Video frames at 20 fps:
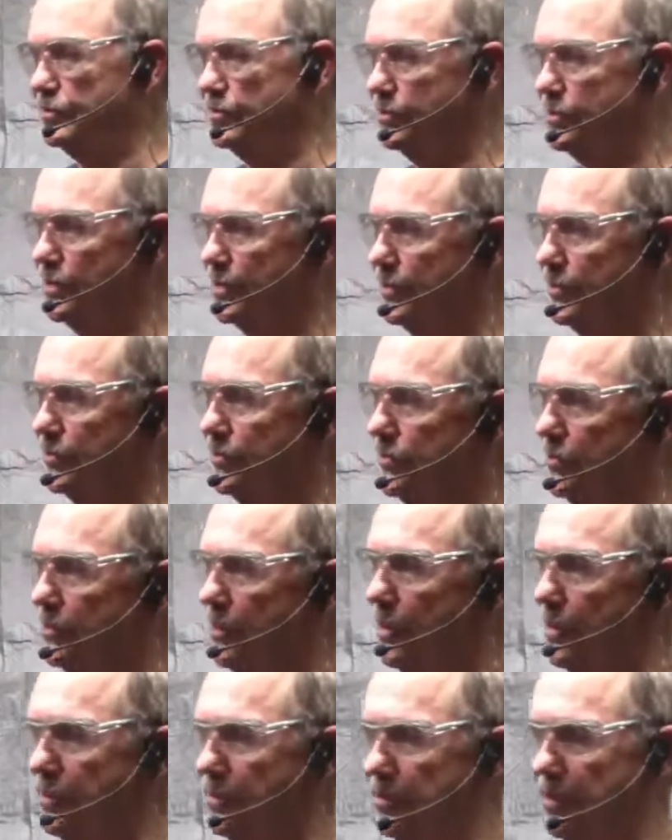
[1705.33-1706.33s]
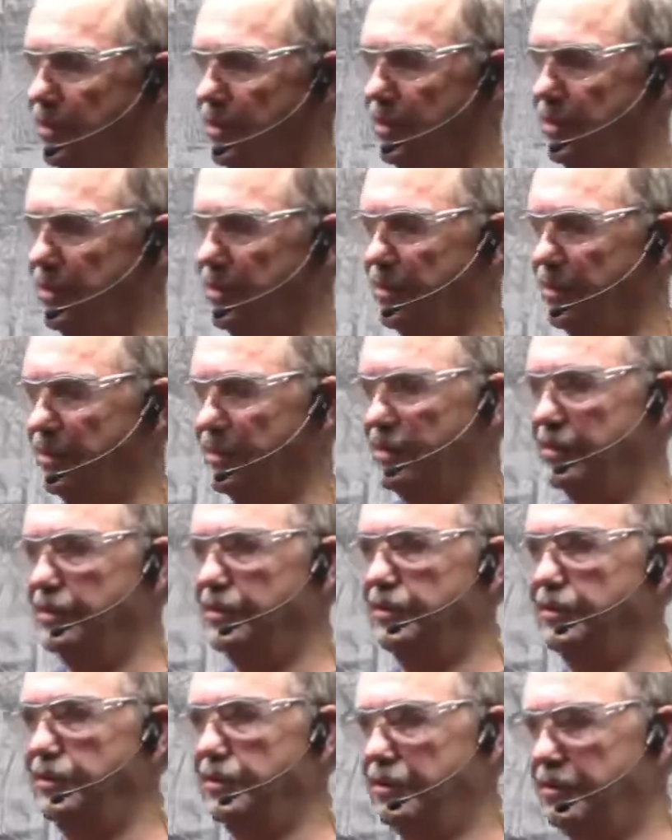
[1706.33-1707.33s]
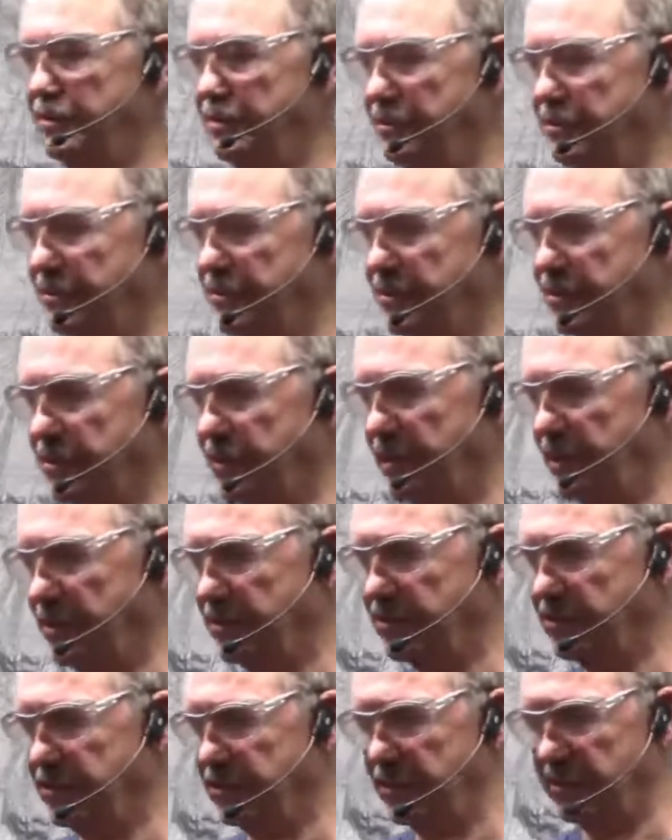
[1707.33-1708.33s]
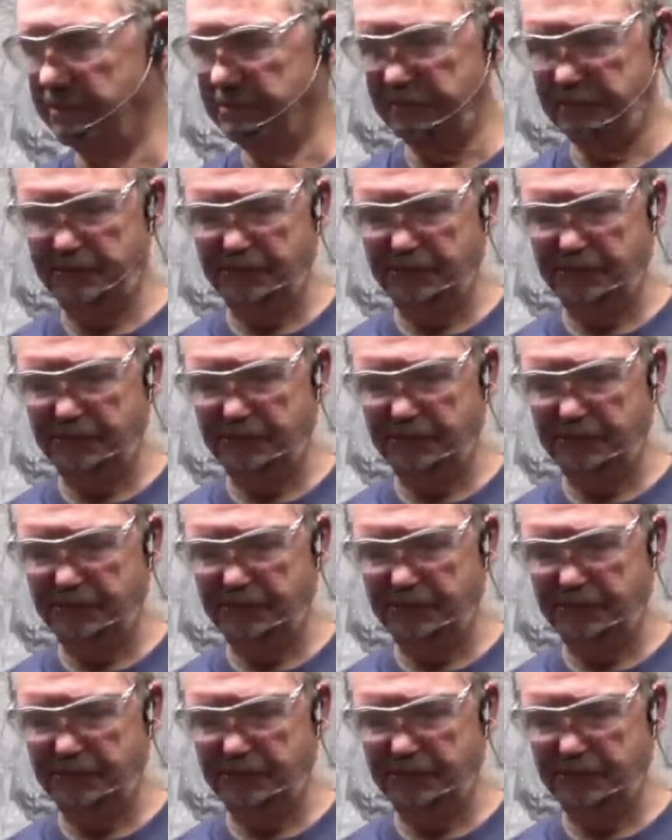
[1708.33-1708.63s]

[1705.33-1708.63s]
just like you do on this kind of stuff.